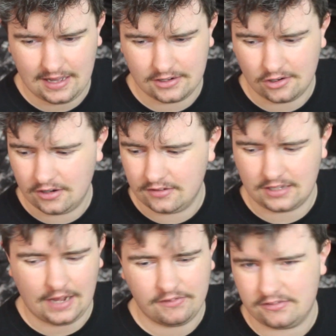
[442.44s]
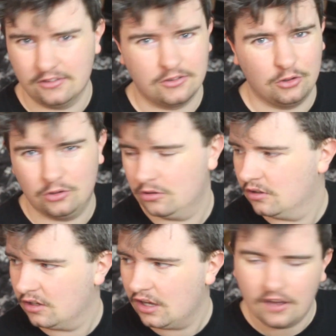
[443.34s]
artist that I've listened to
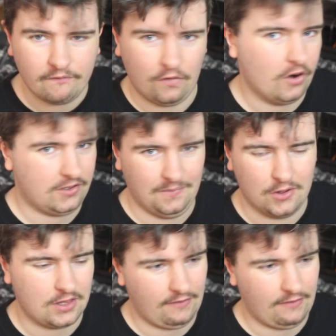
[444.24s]
far too much.